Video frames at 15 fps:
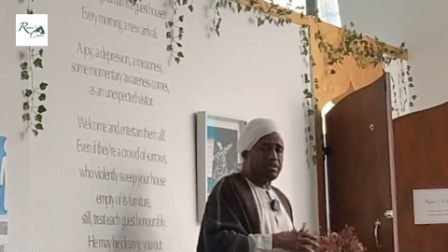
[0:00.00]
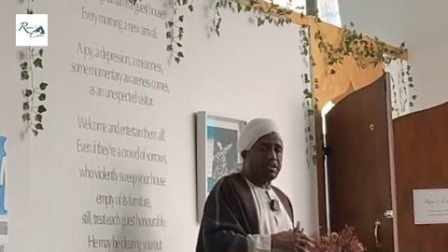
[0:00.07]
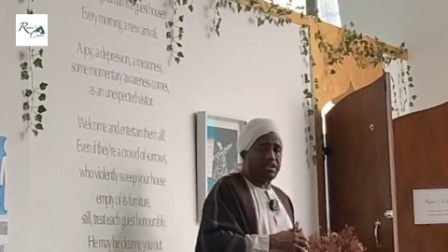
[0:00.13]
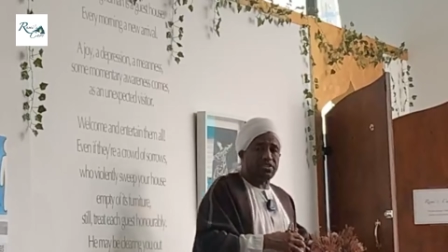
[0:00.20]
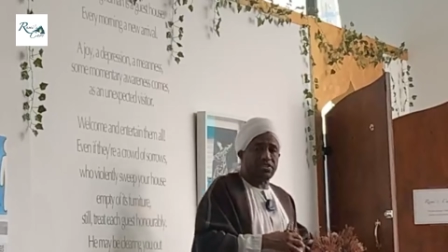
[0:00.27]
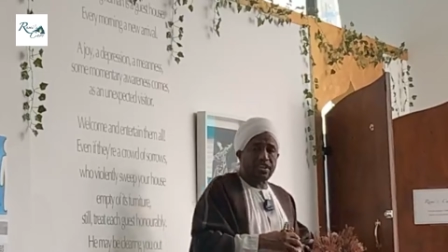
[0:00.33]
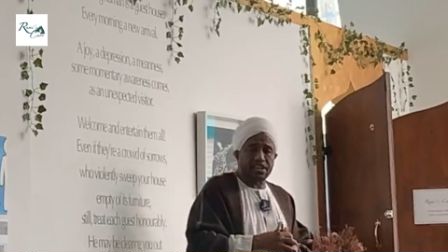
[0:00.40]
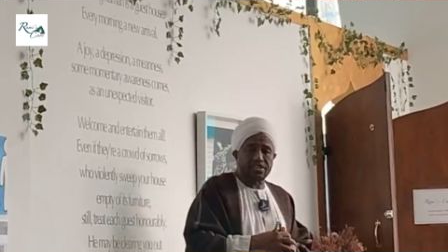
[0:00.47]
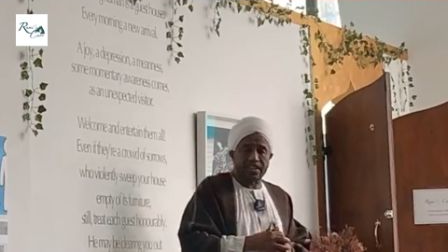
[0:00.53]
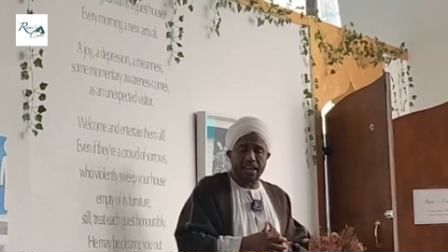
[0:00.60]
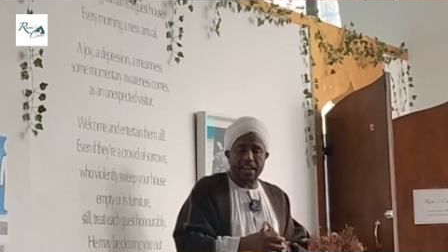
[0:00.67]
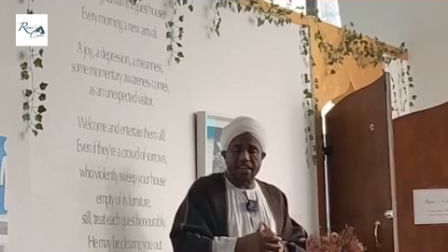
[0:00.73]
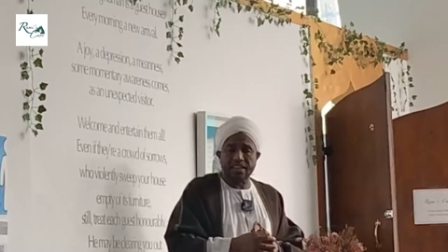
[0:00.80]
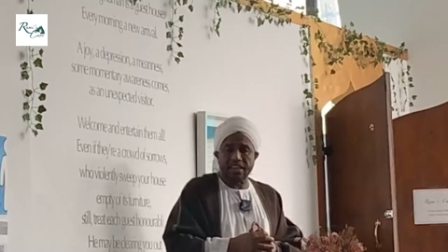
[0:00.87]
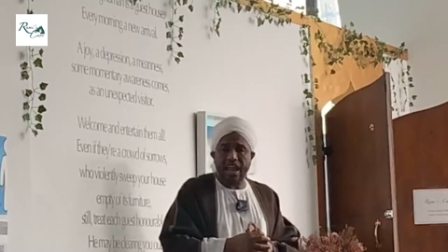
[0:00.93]
up in the street
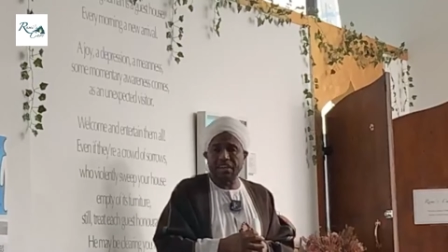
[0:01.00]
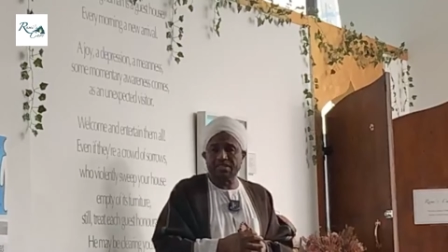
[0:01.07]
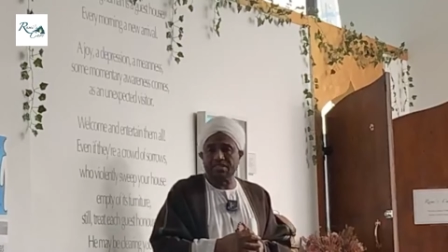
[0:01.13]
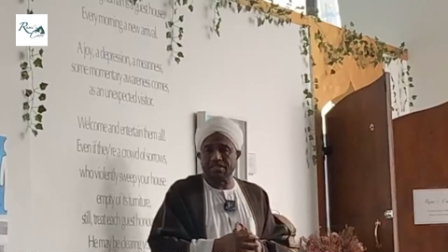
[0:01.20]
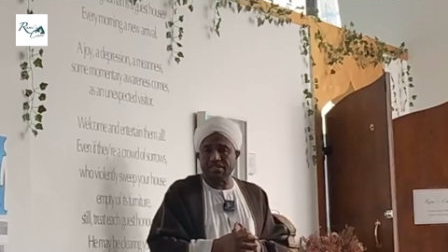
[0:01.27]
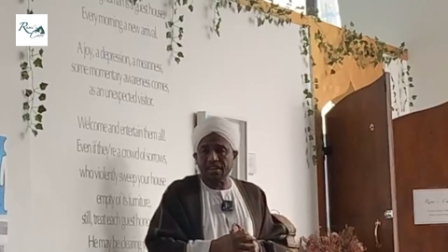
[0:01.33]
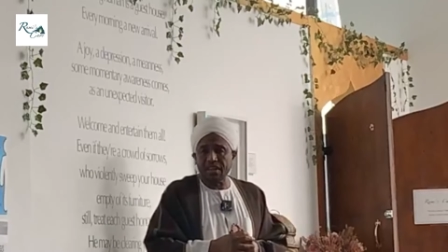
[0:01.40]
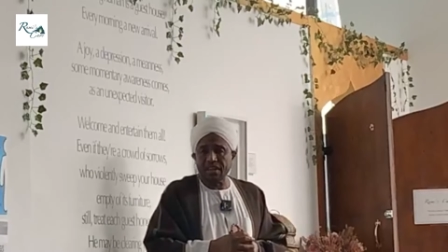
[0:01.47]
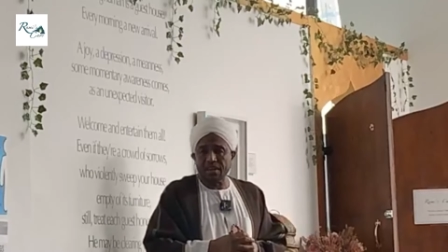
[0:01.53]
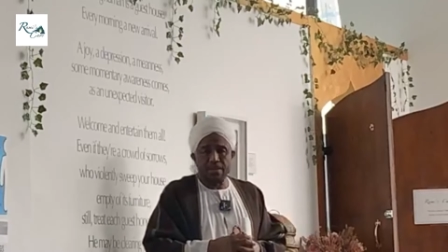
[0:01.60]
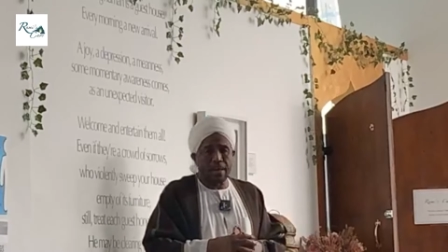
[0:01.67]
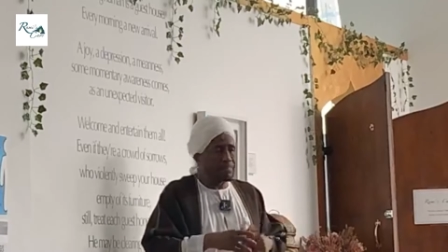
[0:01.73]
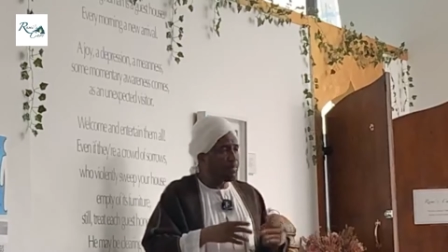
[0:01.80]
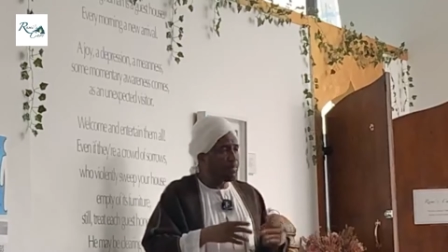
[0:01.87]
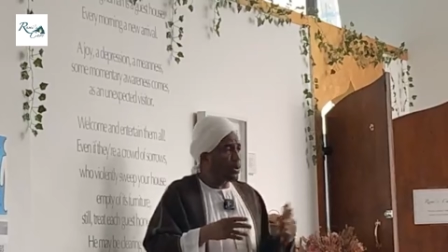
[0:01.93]
selling drugs,
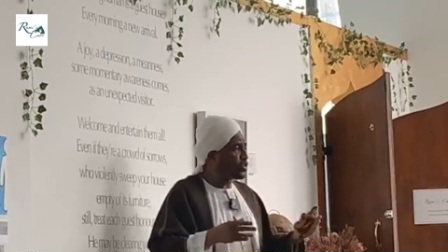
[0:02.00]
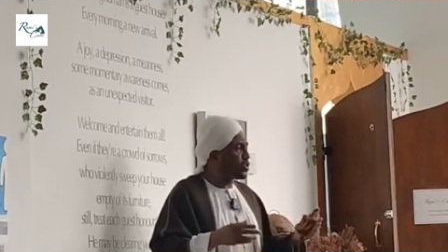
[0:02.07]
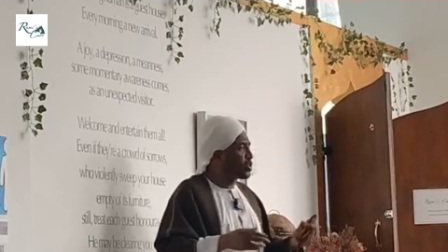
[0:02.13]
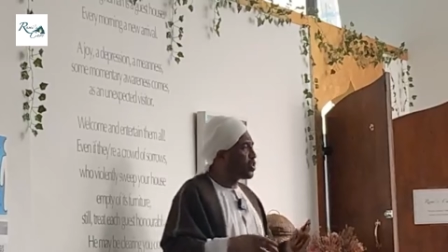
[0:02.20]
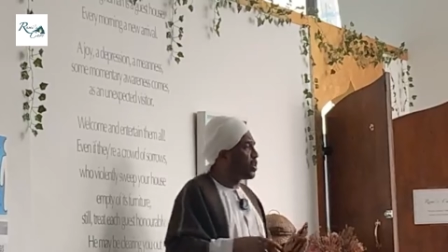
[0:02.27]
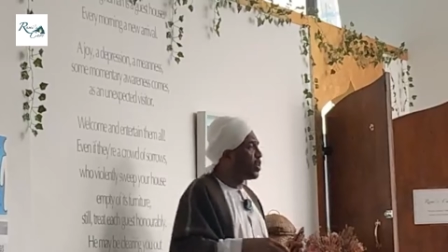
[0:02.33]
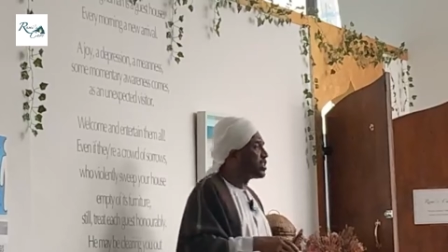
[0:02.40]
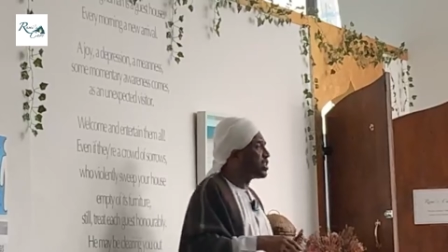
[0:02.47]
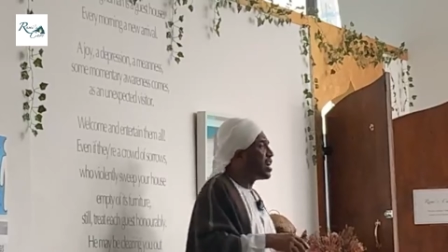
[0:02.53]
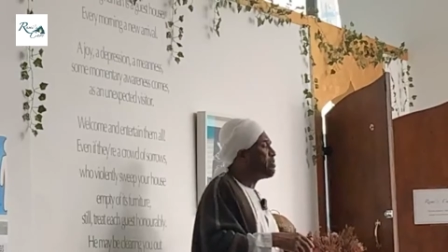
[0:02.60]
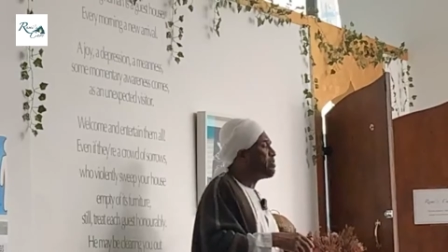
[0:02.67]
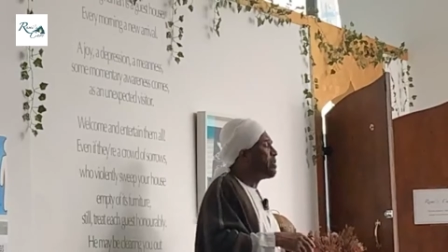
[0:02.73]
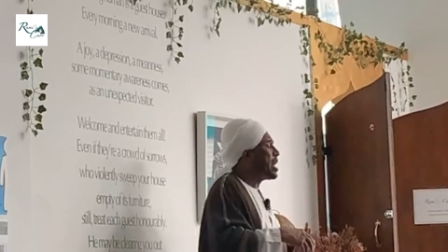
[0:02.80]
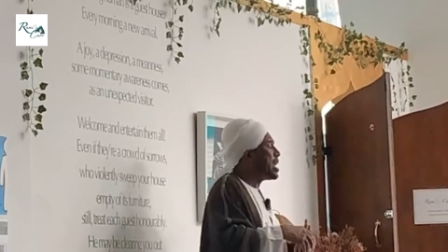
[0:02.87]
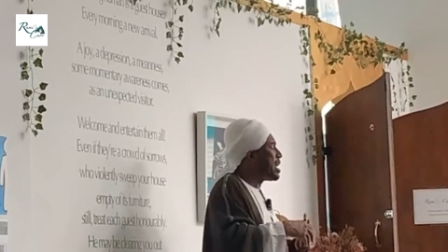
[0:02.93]
being prostitutes.
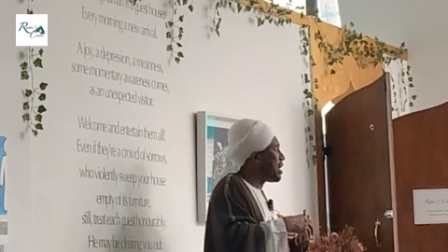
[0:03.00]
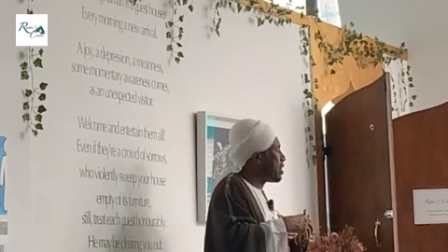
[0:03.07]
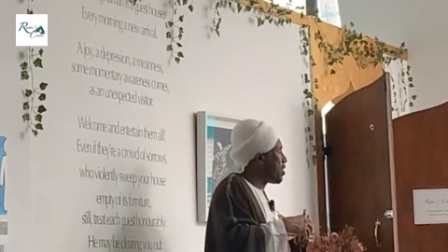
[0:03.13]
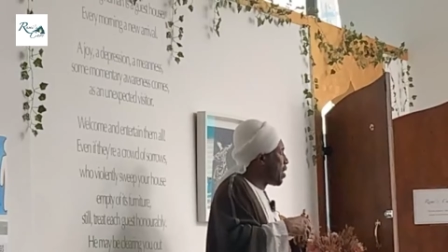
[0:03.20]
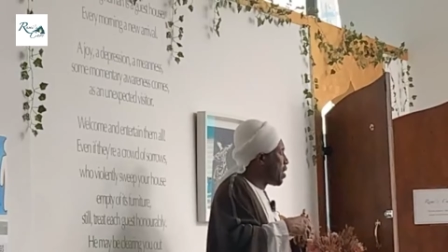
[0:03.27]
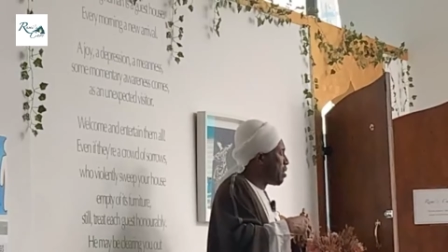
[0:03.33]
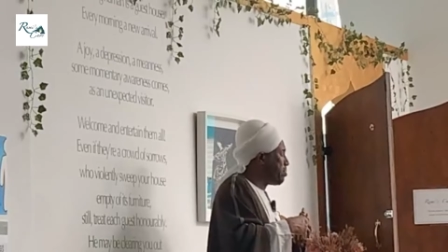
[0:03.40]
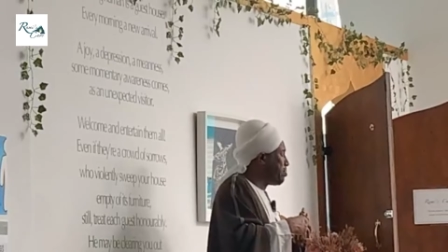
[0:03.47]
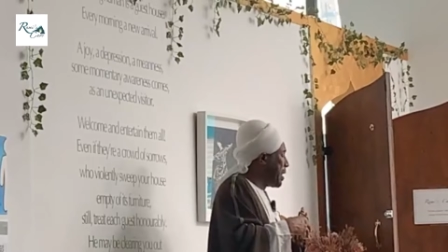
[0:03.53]
Many, no,